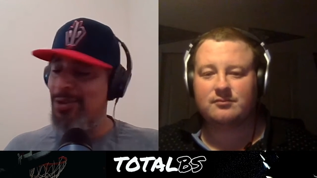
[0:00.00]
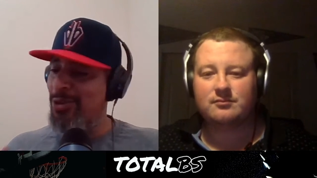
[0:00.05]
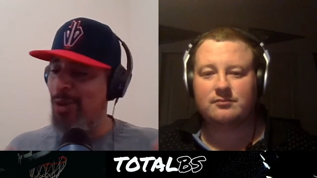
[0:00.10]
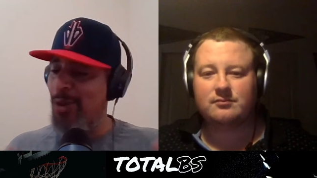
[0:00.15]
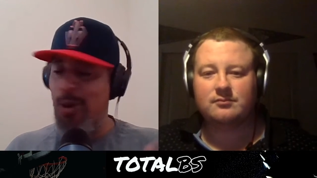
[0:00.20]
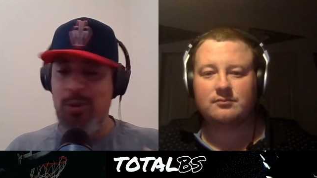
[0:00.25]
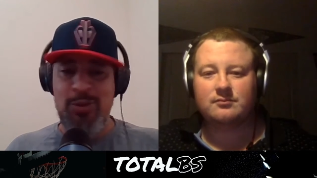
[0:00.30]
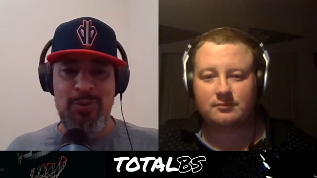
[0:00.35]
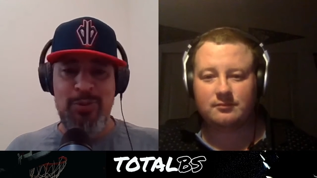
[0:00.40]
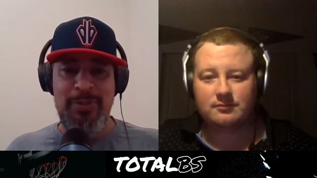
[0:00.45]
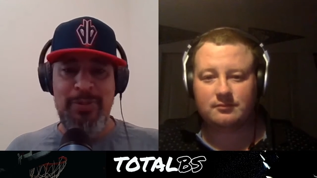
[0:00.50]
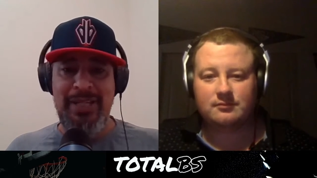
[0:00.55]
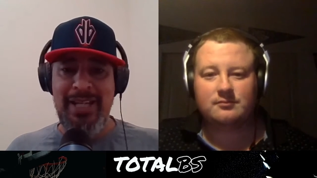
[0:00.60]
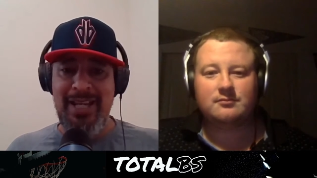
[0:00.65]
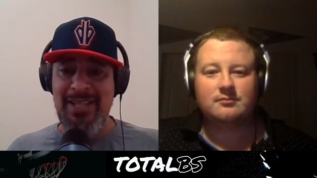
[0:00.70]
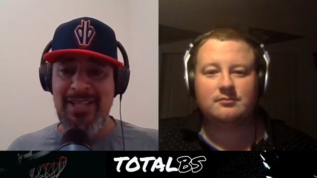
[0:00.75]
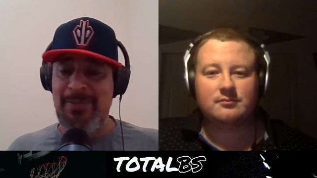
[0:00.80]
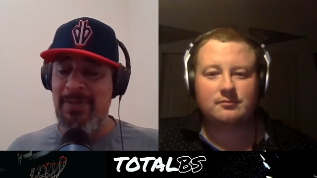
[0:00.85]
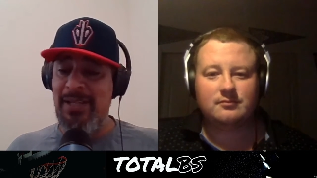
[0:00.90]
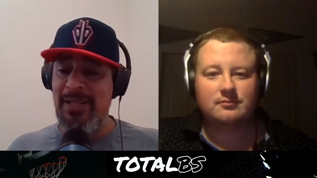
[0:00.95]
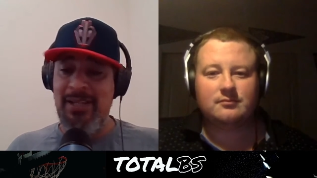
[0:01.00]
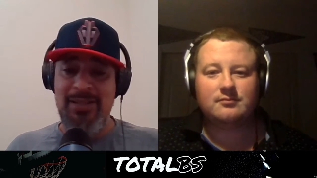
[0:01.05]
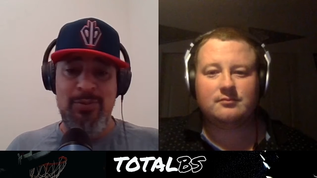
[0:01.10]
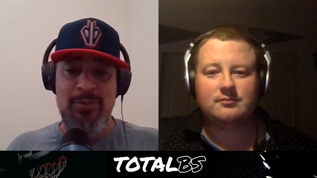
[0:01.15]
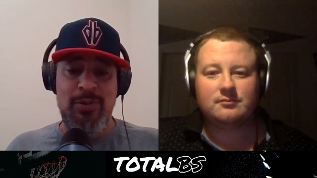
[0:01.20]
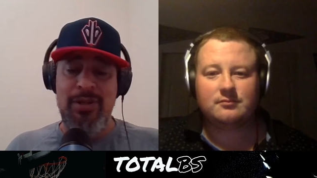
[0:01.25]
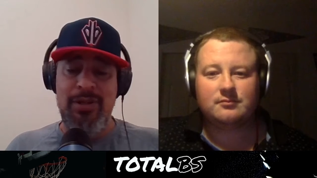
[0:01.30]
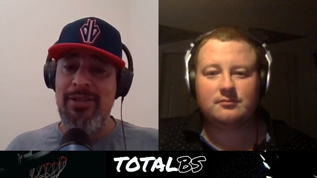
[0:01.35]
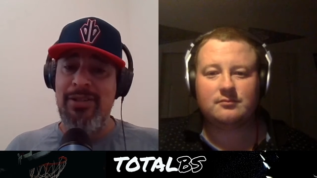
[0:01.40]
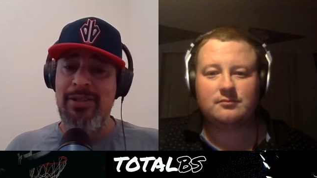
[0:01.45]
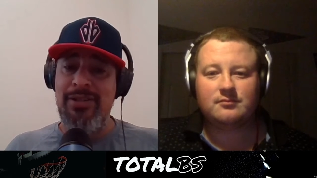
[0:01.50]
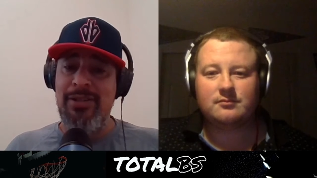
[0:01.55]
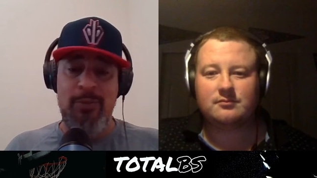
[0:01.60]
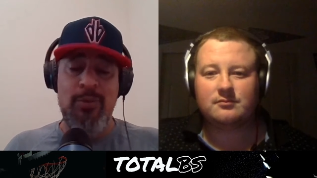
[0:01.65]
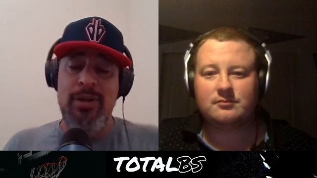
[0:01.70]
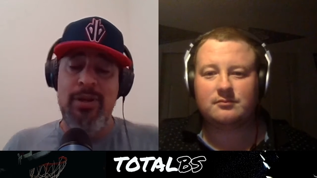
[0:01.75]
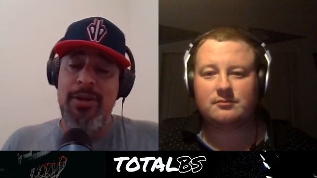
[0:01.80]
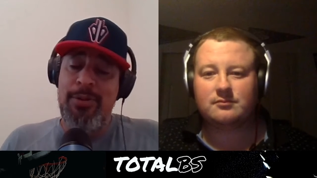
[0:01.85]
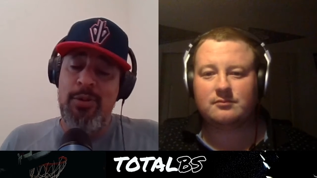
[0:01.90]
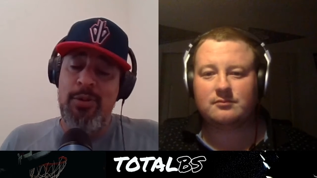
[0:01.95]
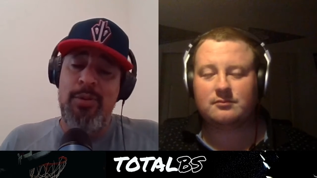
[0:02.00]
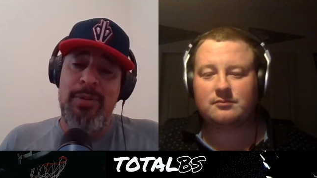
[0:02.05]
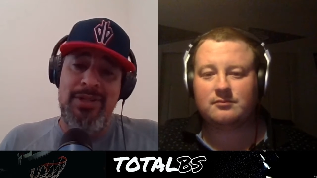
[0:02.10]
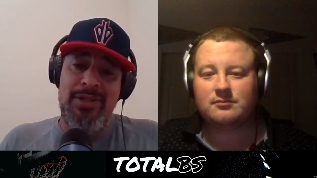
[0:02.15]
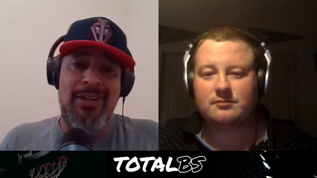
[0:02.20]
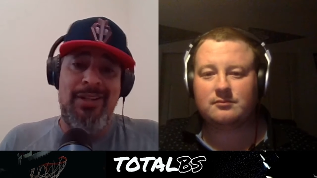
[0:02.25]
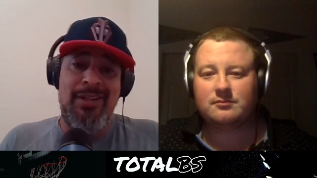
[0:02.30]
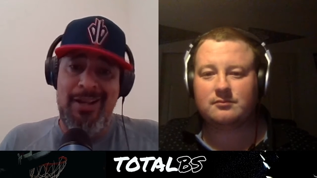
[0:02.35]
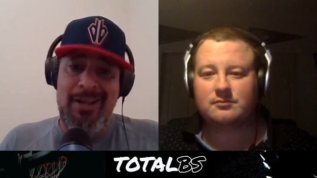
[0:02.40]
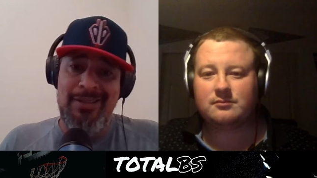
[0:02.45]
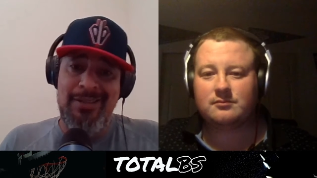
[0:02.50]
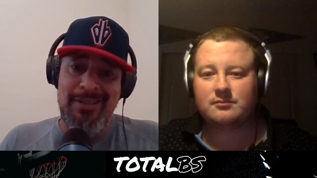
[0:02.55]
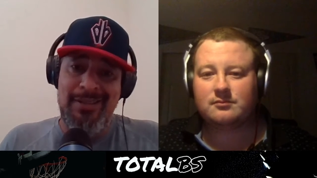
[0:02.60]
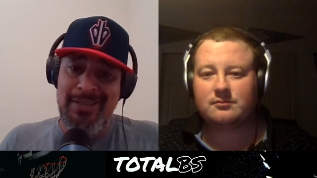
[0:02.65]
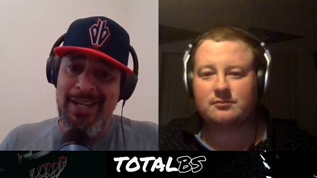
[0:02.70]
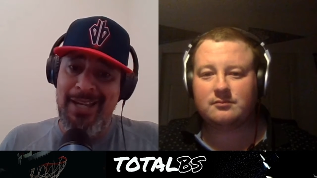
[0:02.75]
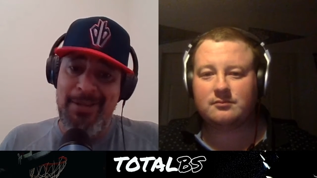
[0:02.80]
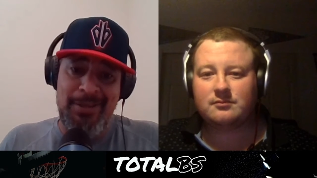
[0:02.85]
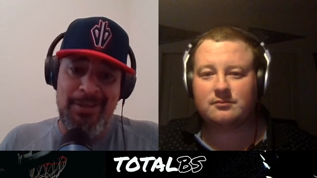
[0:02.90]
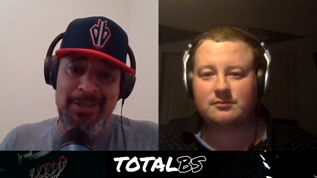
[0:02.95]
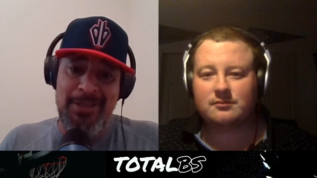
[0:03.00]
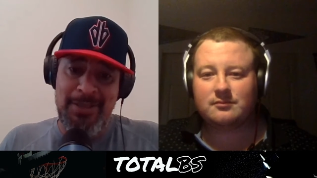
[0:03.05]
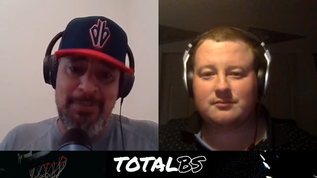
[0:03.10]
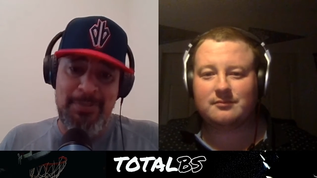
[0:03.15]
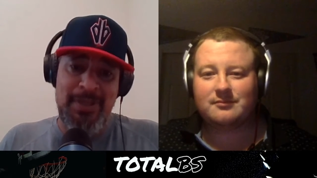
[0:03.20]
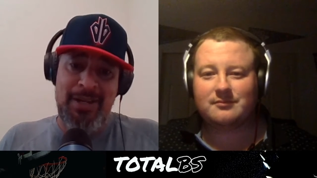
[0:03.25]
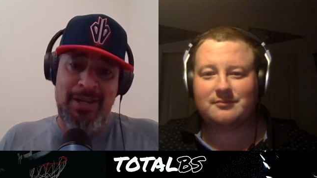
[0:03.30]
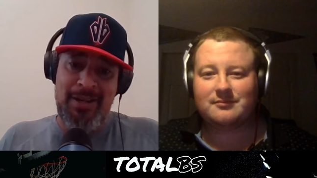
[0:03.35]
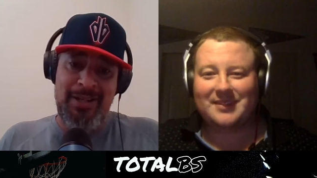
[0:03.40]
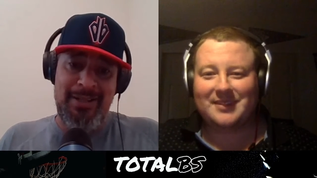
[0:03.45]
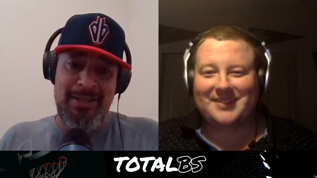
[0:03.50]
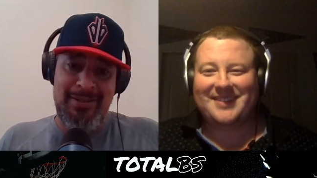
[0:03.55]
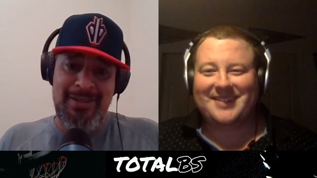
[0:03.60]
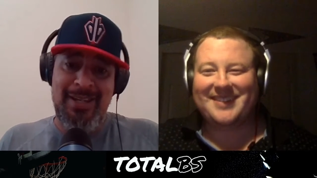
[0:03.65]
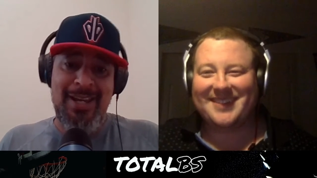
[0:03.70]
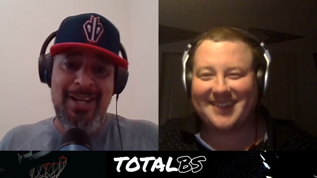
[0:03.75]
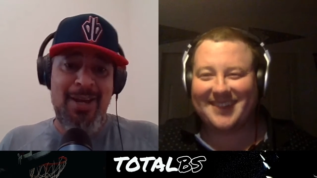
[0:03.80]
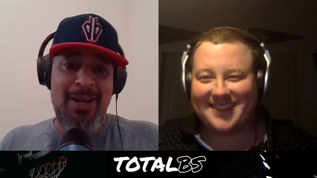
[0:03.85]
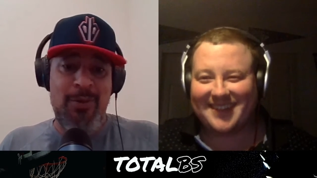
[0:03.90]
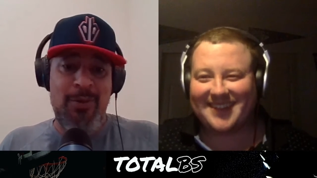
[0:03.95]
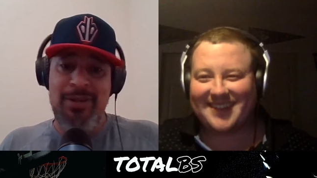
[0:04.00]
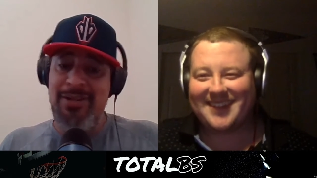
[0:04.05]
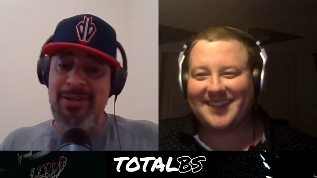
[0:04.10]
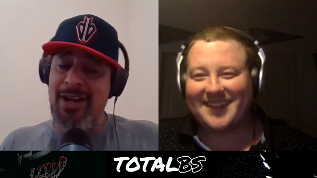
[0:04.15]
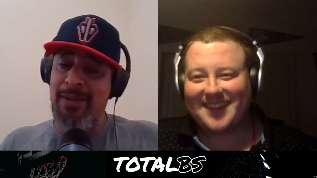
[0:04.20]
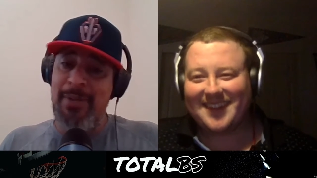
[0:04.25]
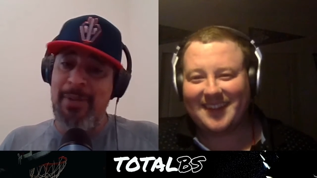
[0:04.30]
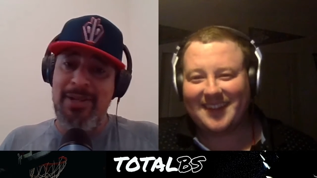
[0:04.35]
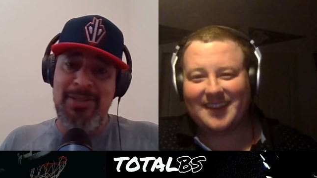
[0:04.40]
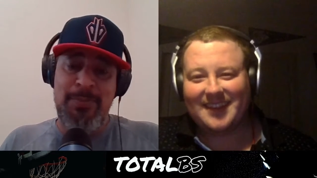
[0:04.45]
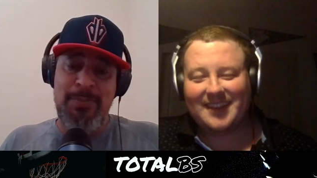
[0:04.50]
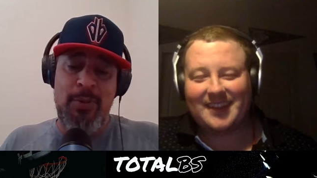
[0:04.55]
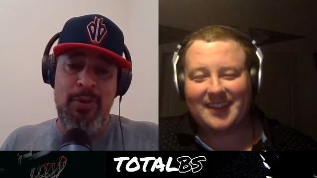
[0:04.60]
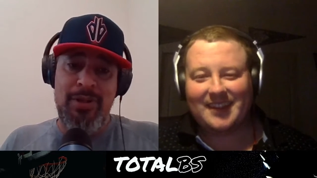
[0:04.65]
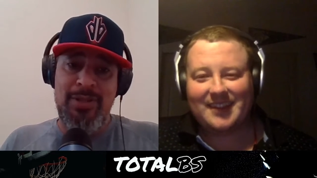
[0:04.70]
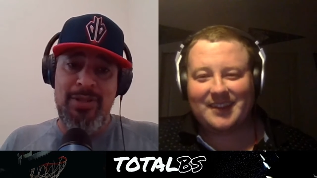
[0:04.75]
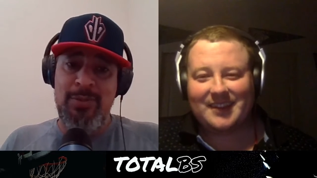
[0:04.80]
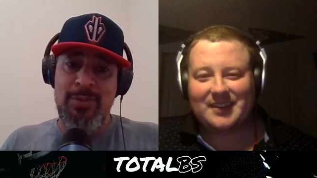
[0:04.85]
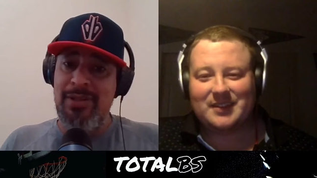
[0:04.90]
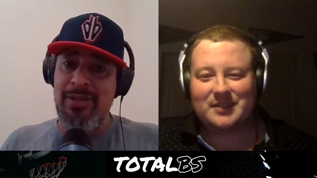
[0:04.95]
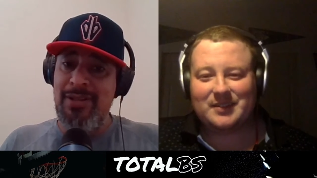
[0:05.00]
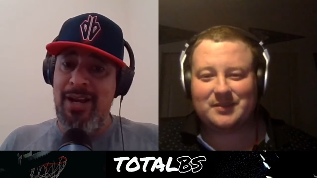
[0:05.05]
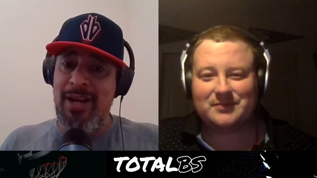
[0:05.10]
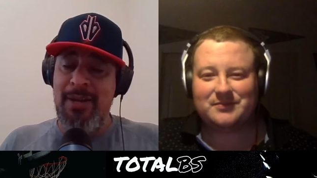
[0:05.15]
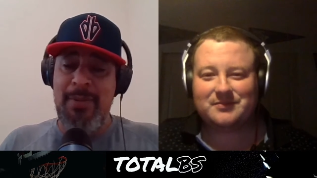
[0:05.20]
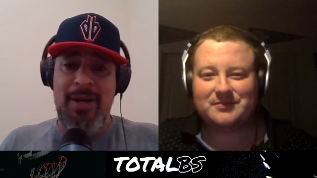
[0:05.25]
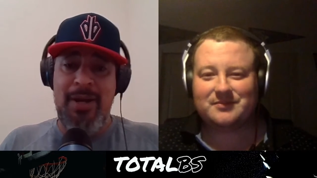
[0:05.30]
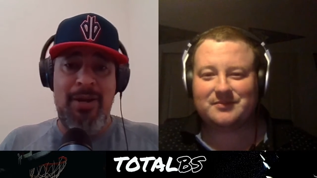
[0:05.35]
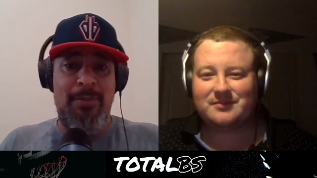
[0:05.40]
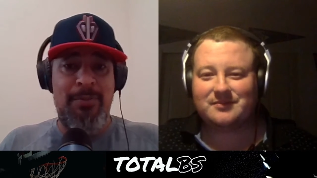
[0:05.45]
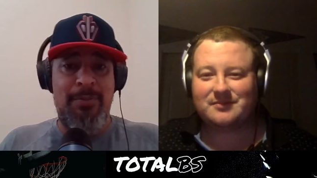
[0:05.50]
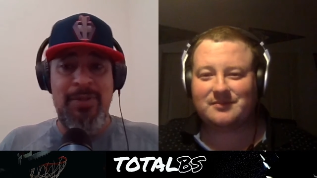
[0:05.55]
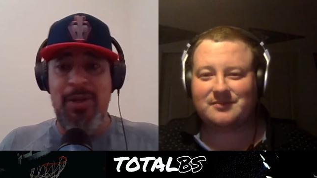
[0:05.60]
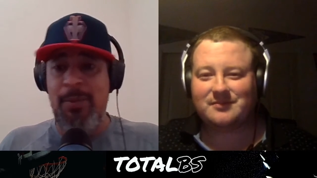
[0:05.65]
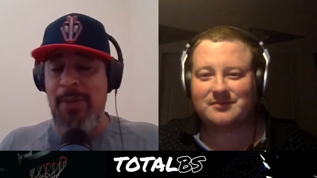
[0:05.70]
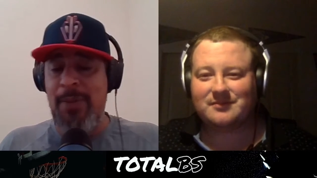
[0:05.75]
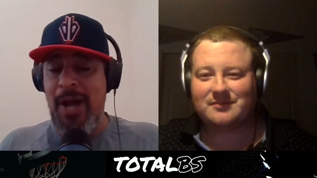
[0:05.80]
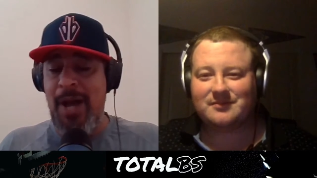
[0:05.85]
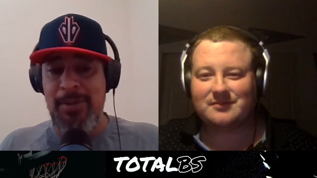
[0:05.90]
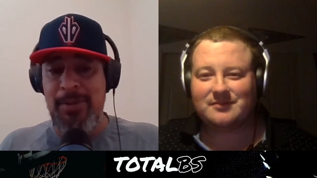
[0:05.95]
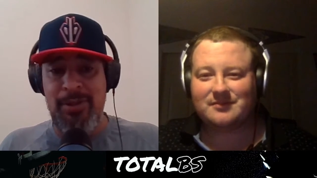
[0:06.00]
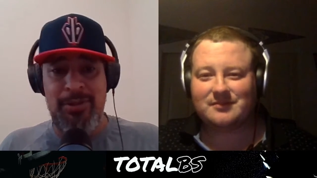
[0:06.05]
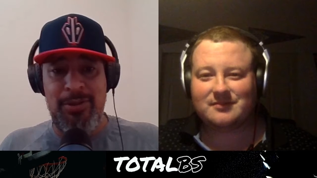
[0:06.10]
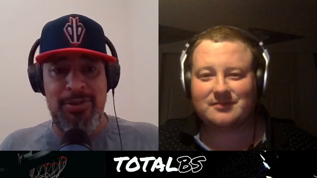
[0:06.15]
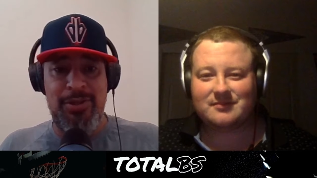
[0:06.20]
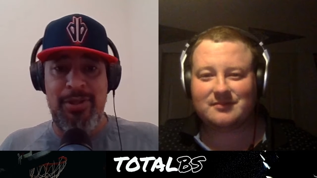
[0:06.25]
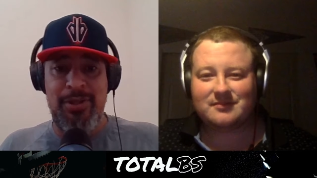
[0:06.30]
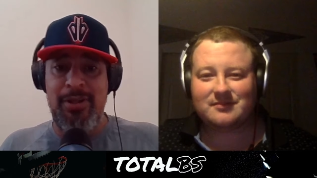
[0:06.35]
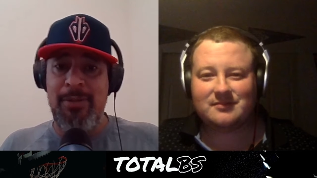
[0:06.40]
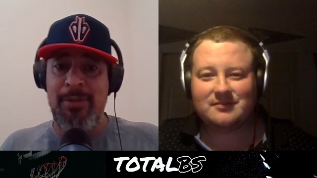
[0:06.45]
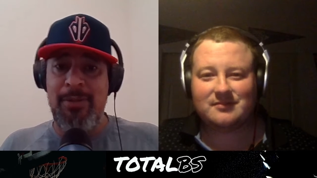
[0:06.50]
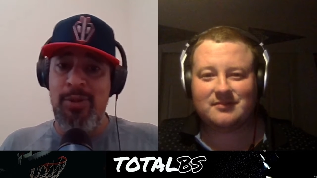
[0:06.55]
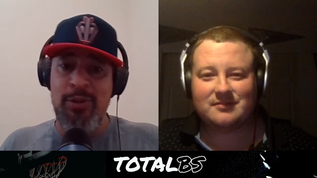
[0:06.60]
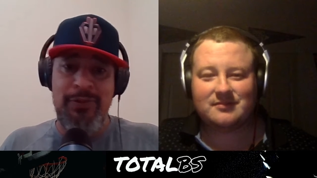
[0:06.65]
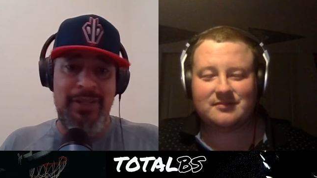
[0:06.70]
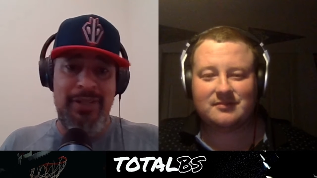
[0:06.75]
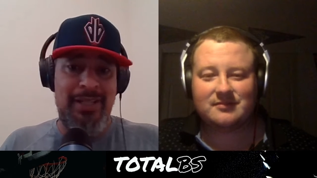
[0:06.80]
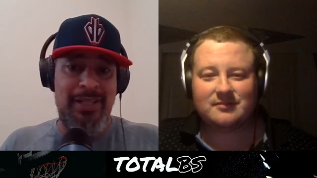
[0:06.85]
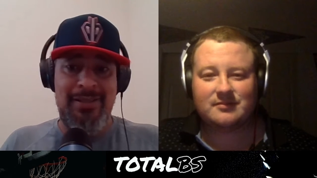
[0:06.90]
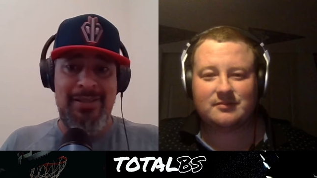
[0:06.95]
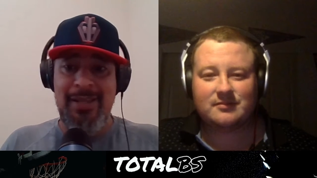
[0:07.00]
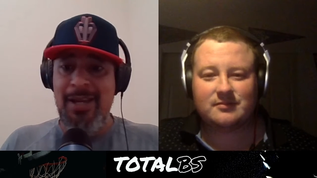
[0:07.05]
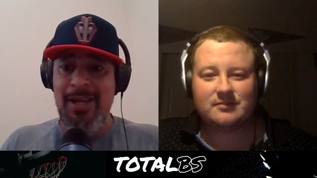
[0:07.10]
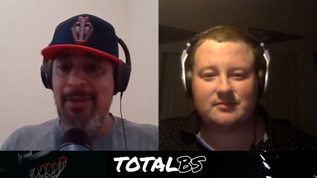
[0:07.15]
Speaker 1: Total BS because we're gonna we're gonna throw a bunch of nonsense out there. Let's be honest. We're gonna talk about sports. We're gonna talk about you know pop culture, movies,